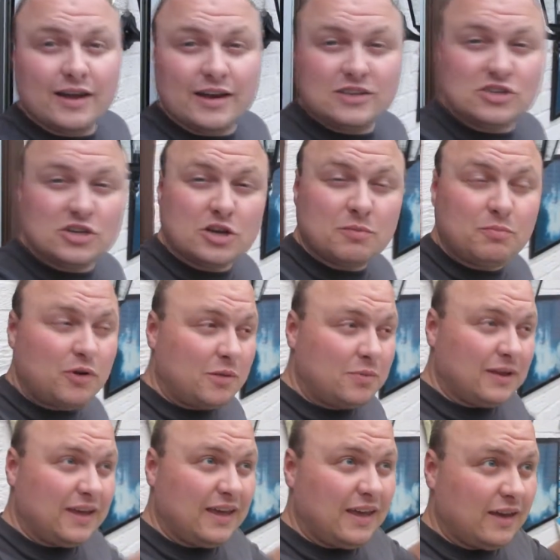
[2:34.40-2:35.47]
And as you can
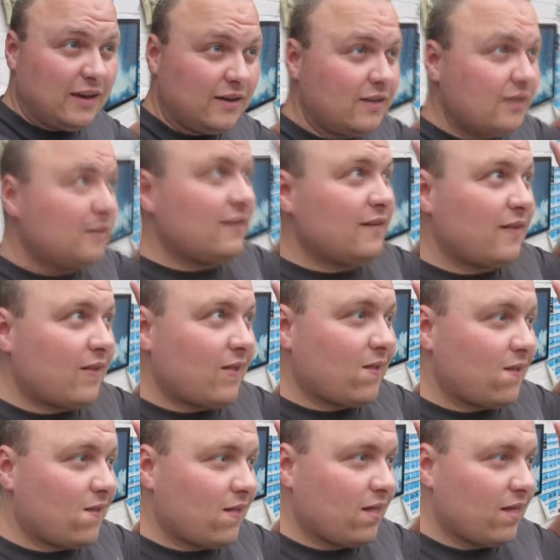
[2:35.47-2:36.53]
probably hear,
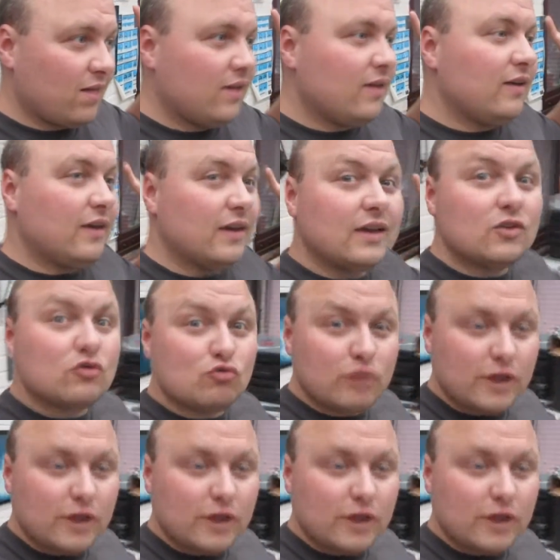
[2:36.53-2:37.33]
it's